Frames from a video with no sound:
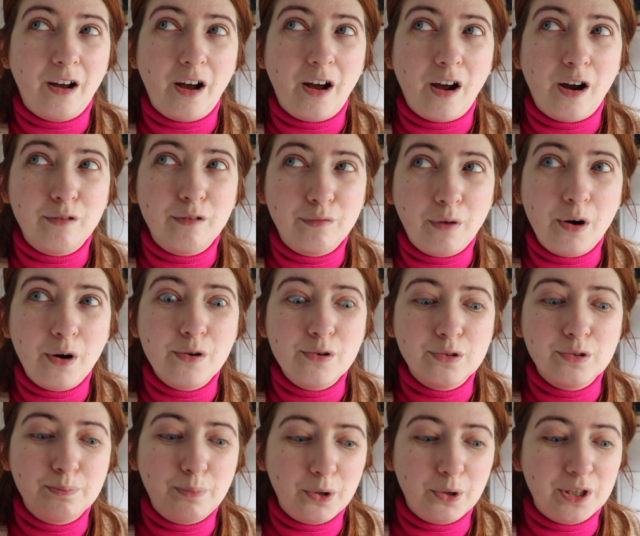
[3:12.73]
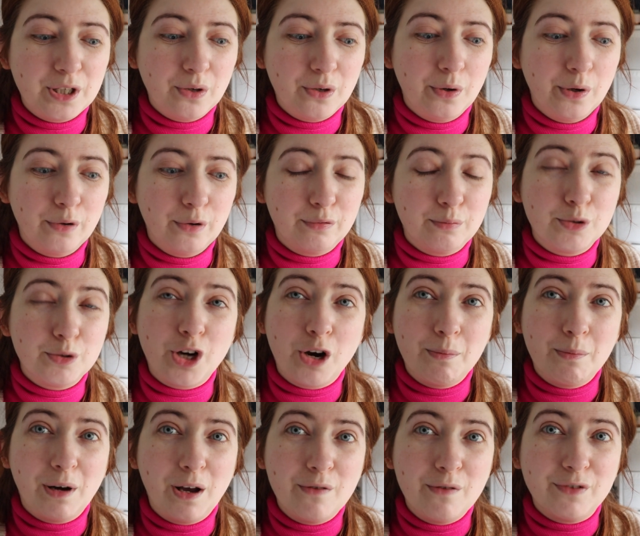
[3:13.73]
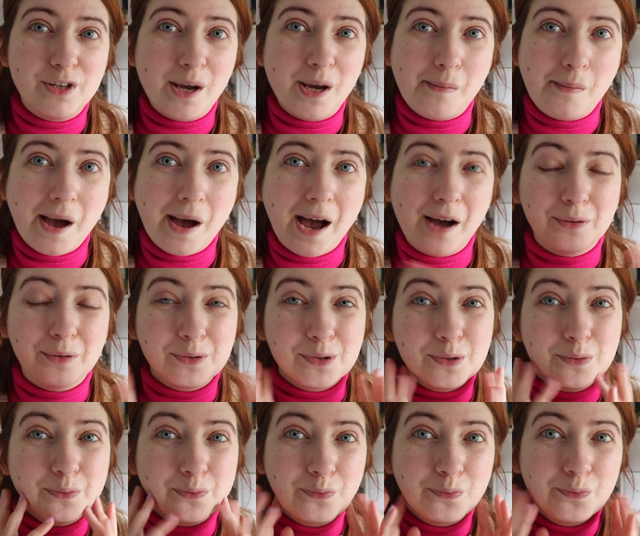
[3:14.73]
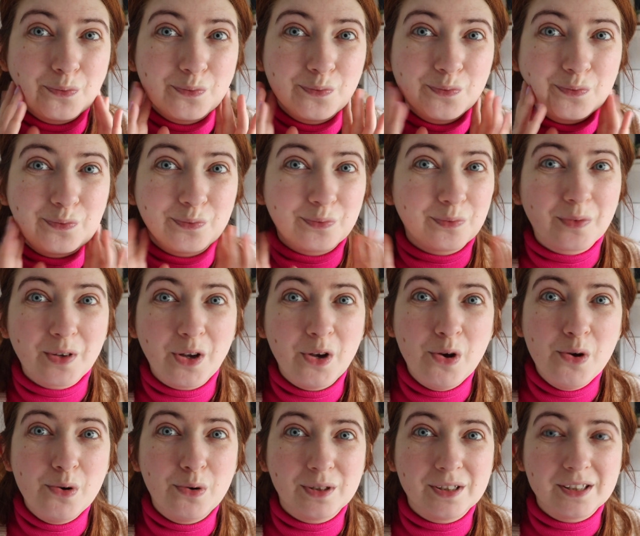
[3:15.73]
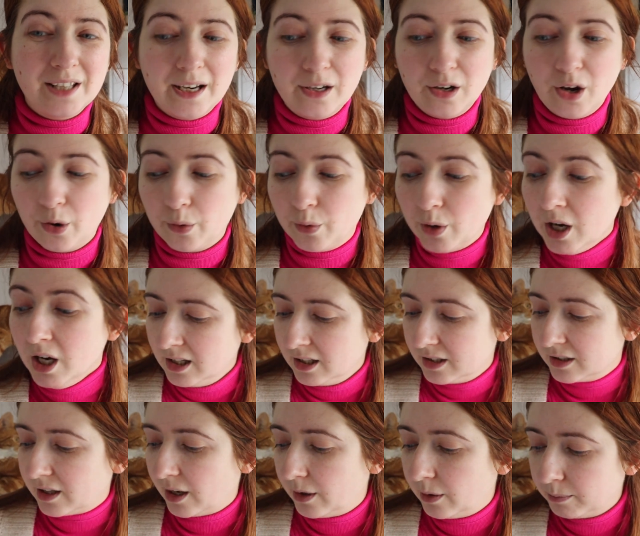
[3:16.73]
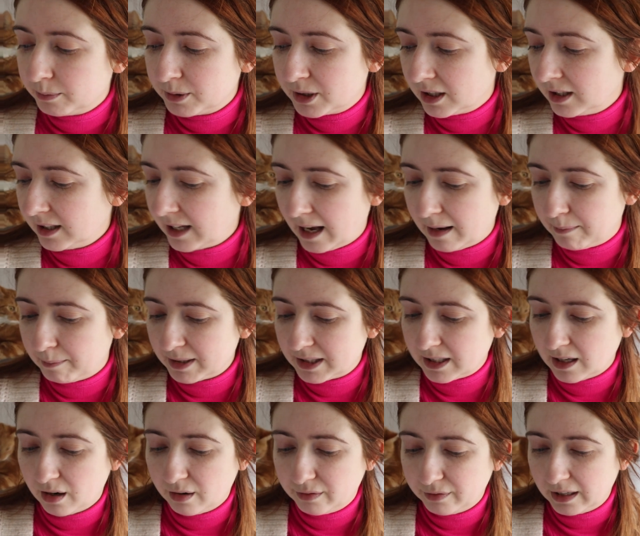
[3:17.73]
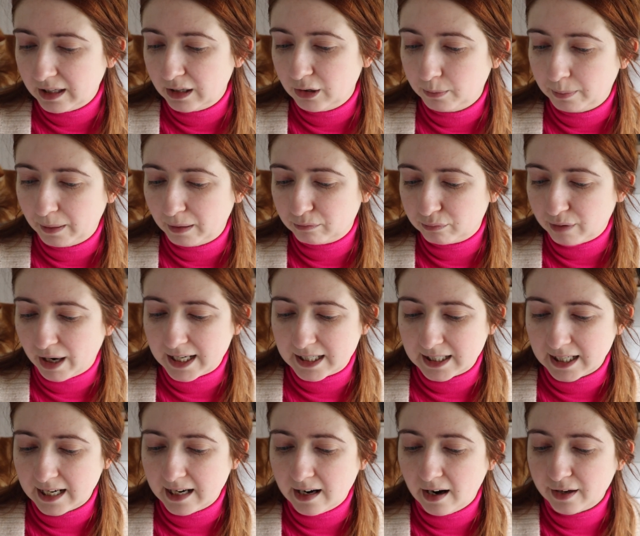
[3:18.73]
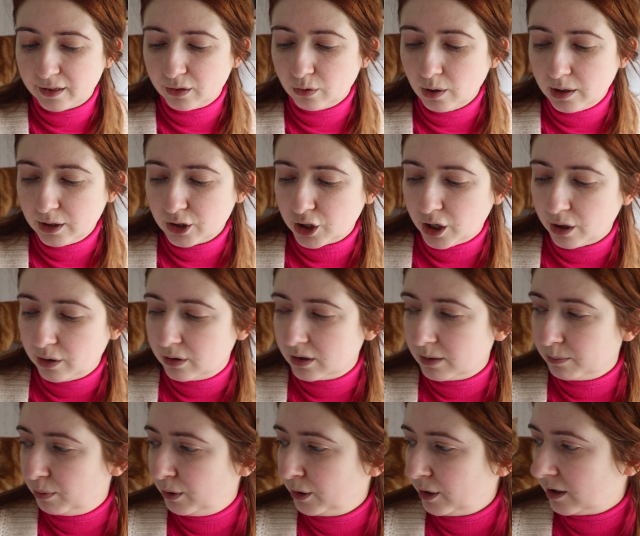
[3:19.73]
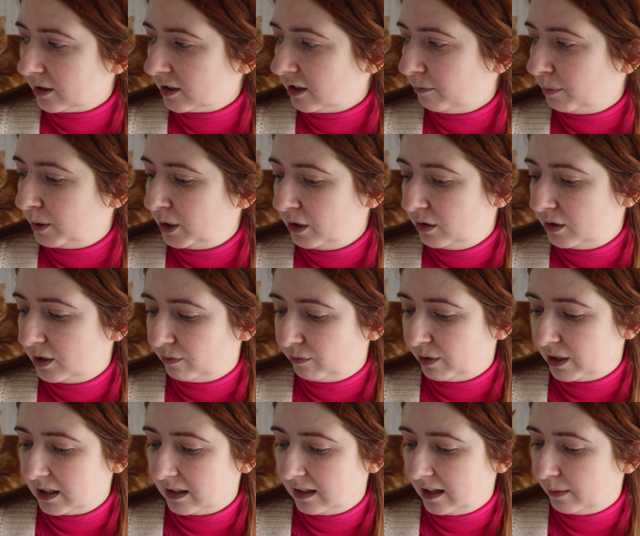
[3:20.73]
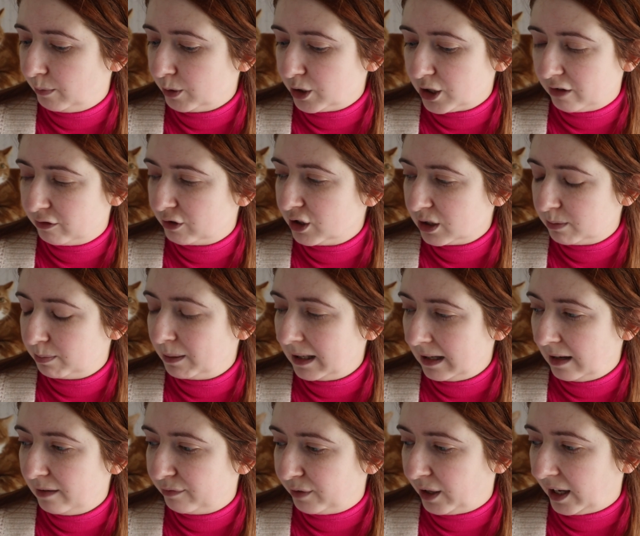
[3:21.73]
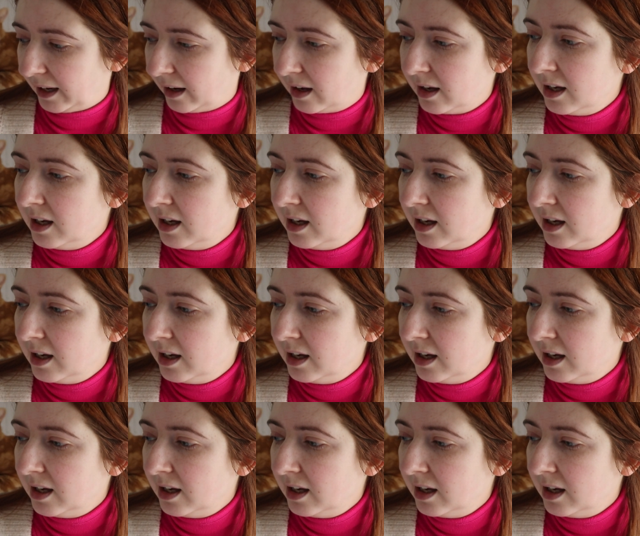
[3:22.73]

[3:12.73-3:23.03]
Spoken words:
A rose body oil from Jo Malone for £10. Who could say no? So I'm just going to get myself a little bit ready. I thought I'd show you some products I've been using recently, which I've just been loving.